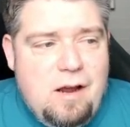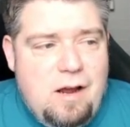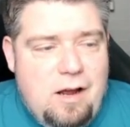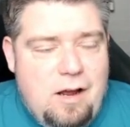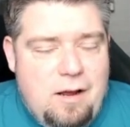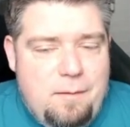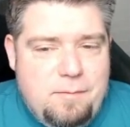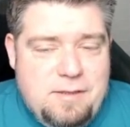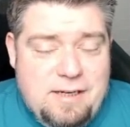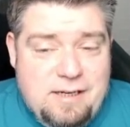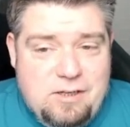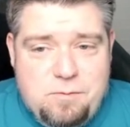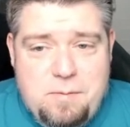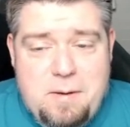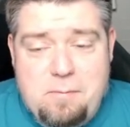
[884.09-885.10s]

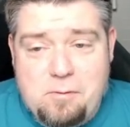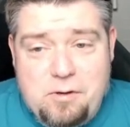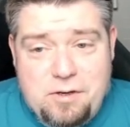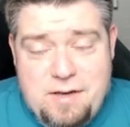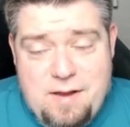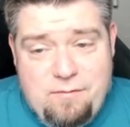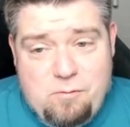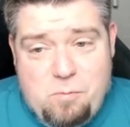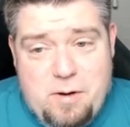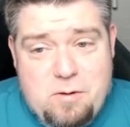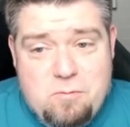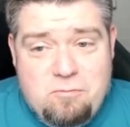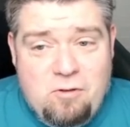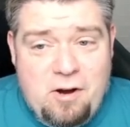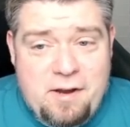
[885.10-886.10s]
particularly as people could never
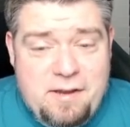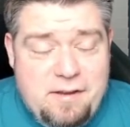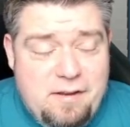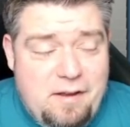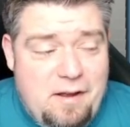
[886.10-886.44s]
wheel right.